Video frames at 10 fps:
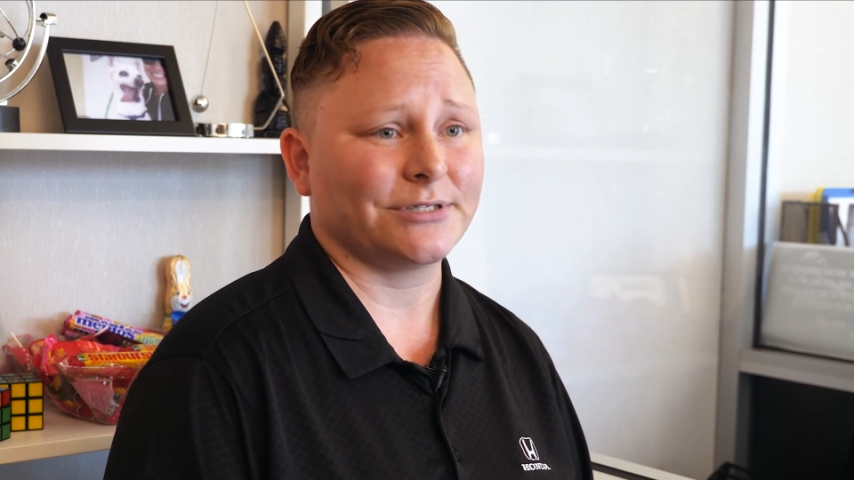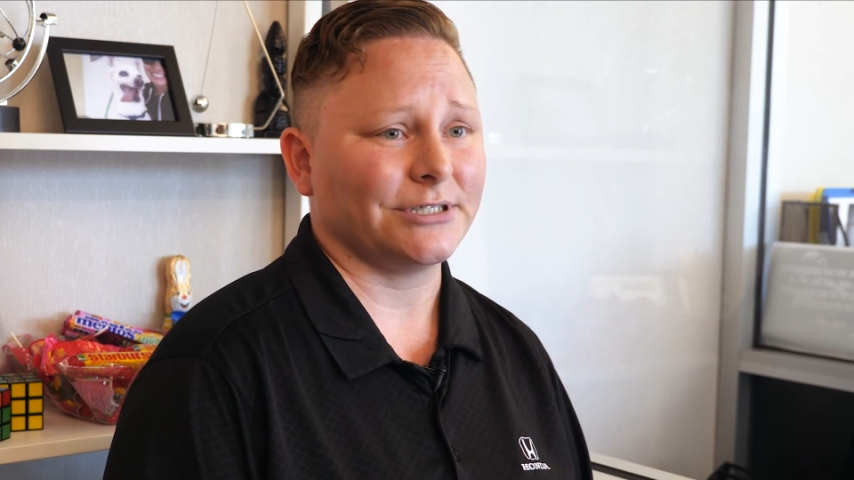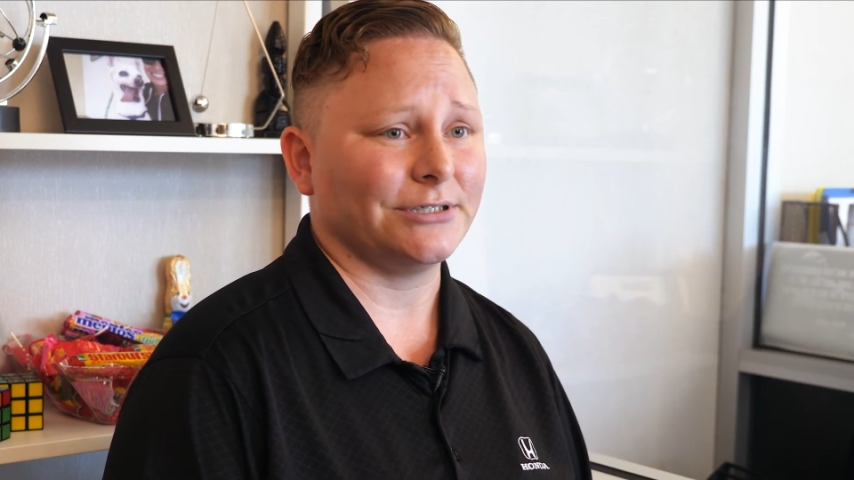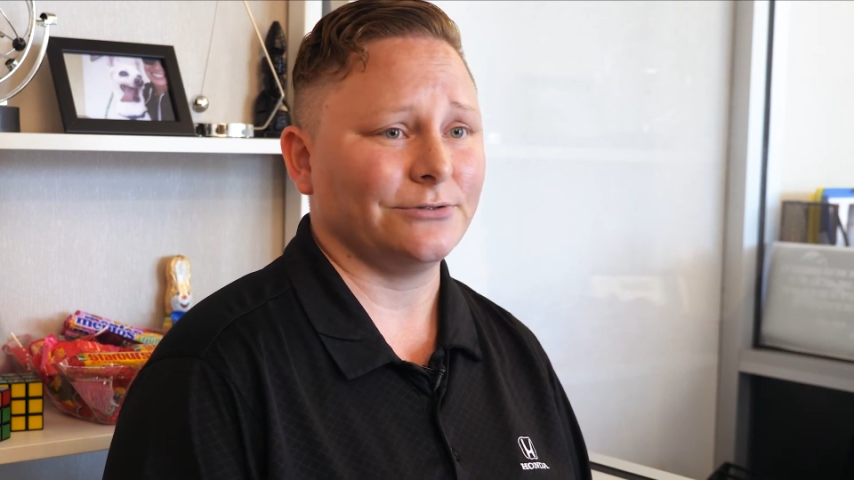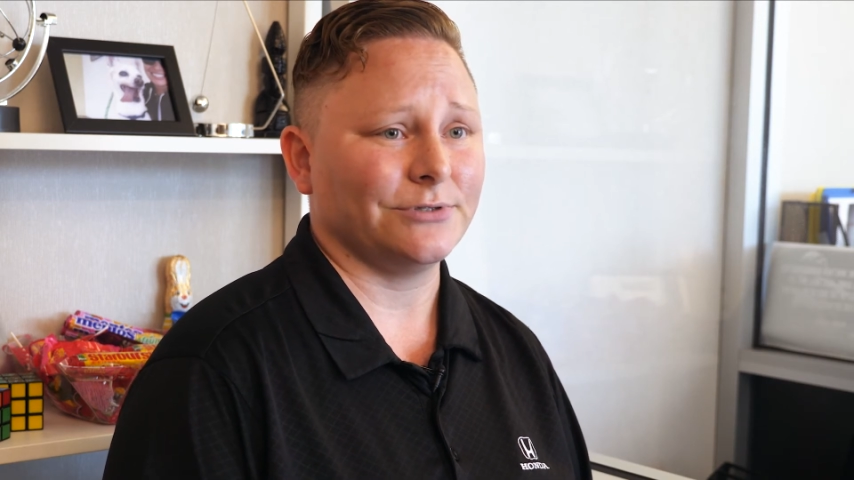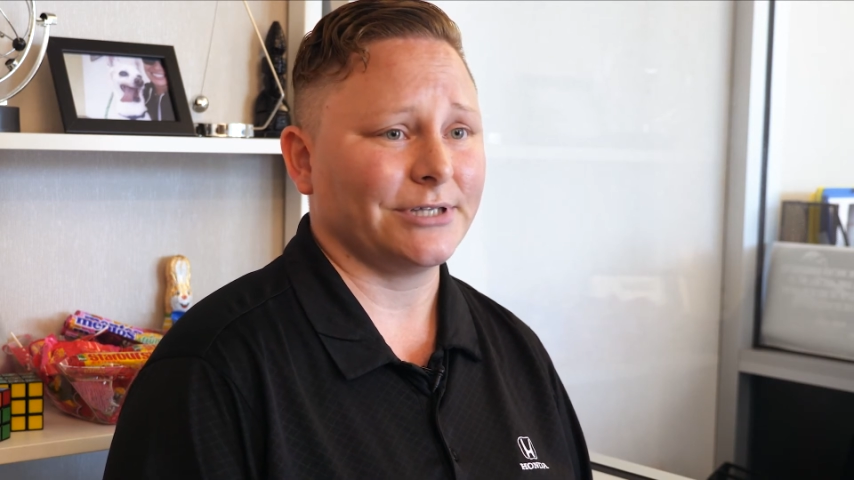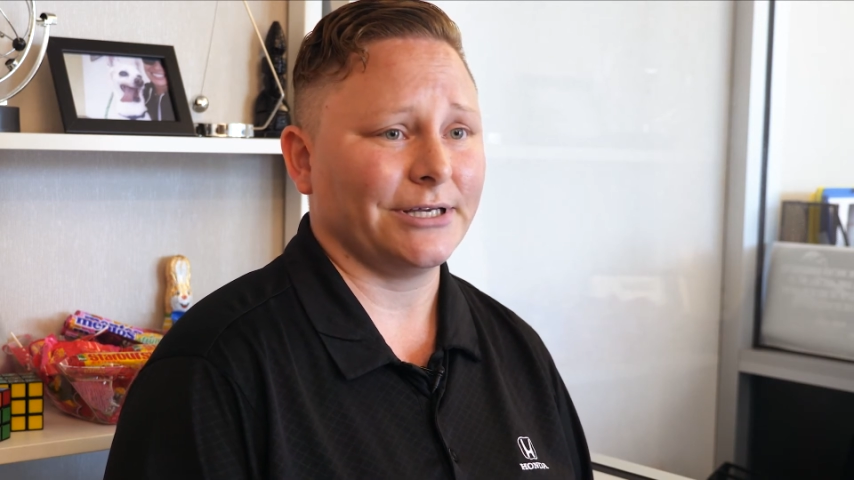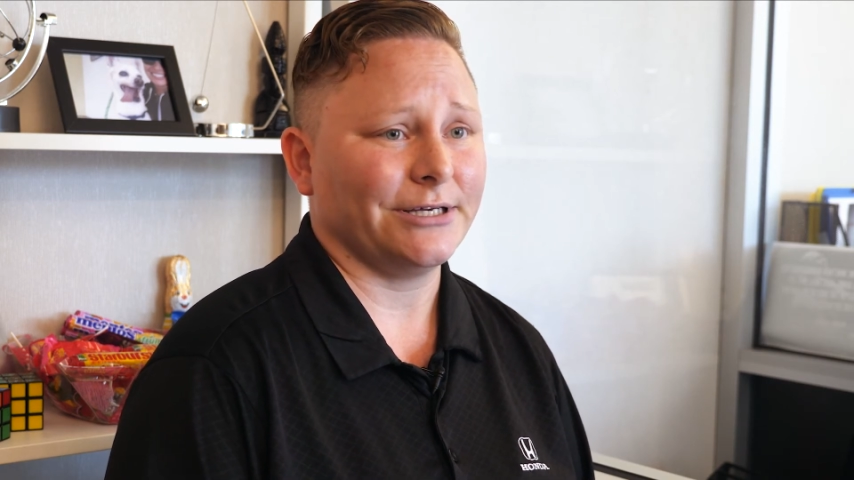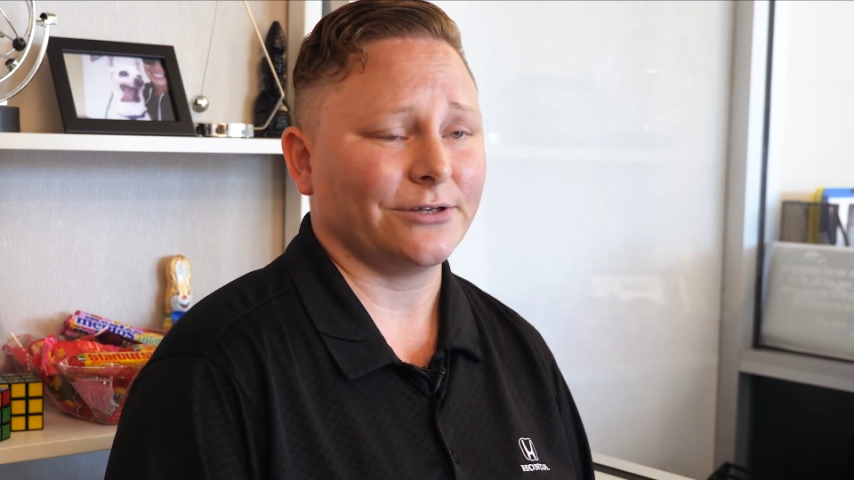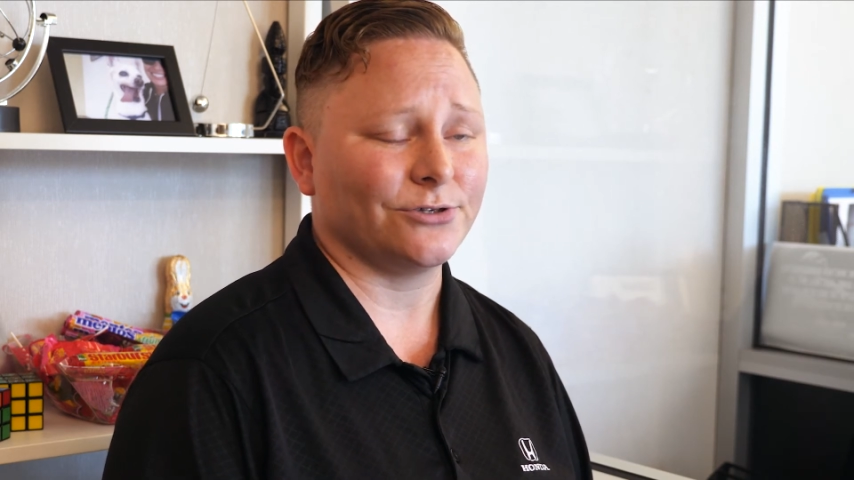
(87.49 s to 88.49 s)
see with
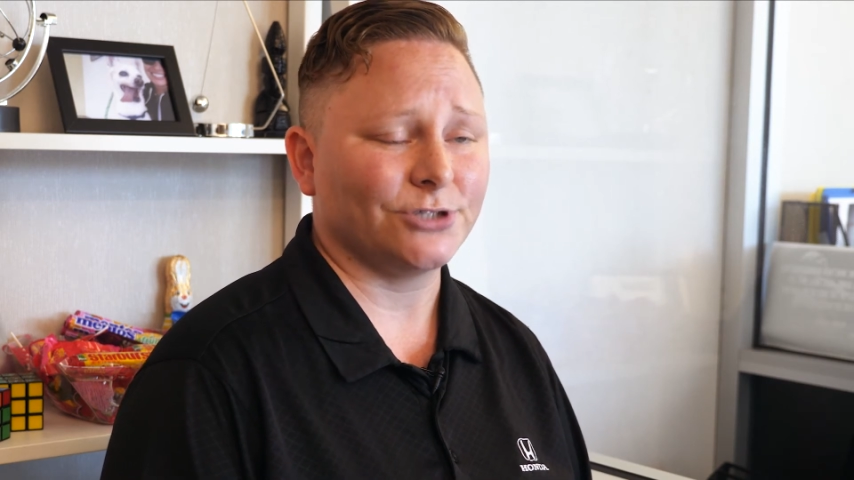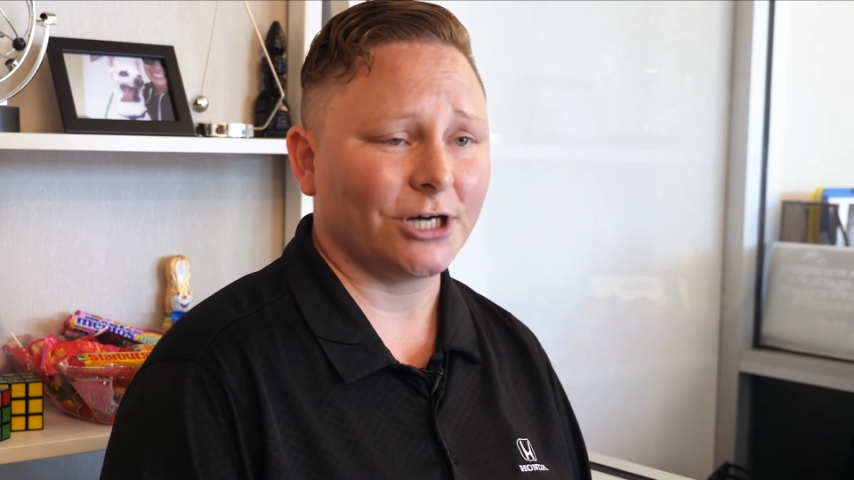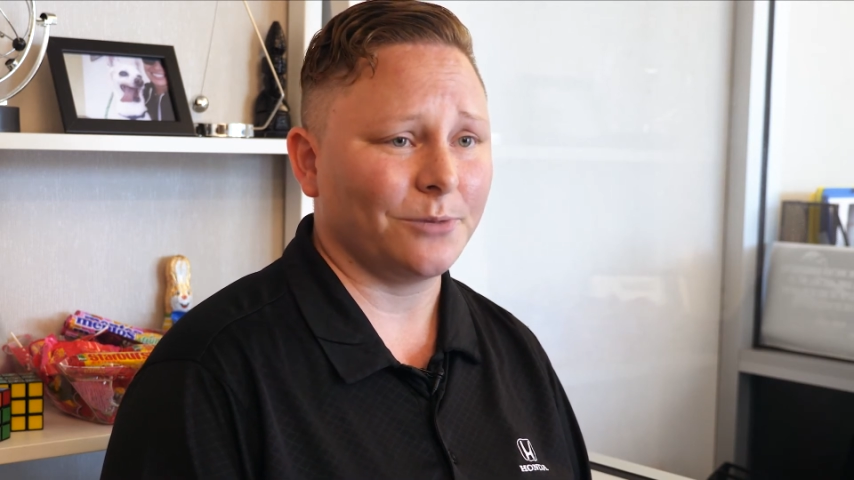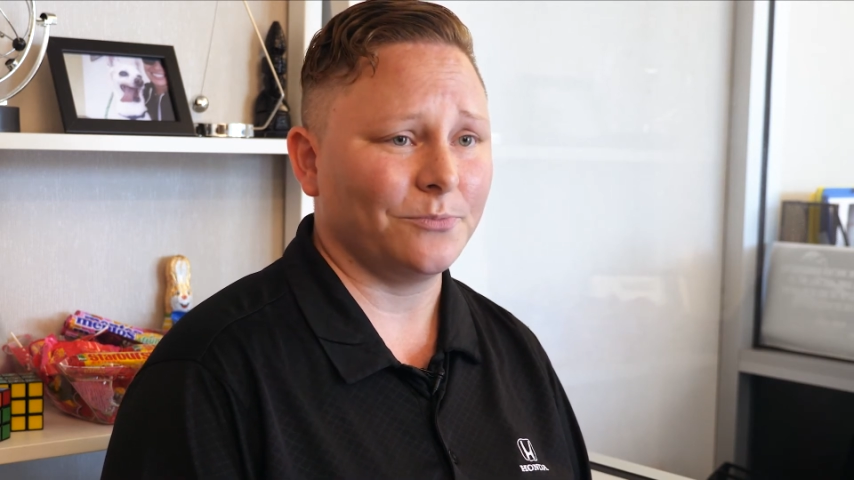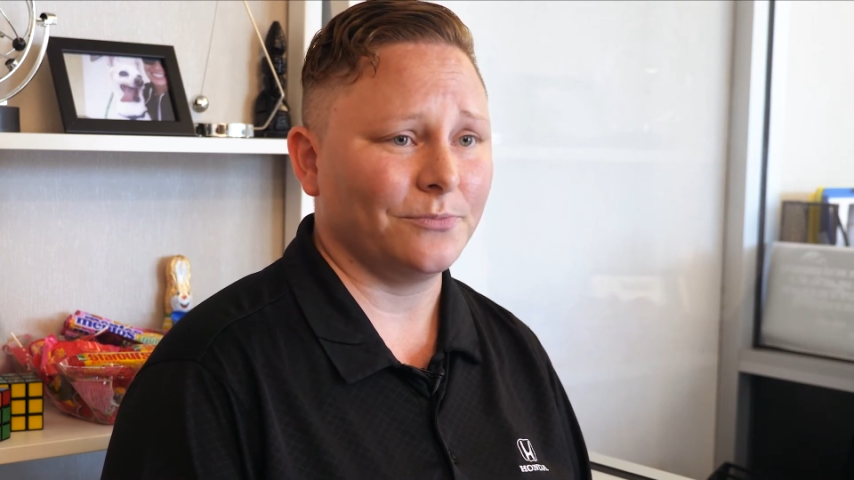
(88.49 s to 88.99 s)
any other job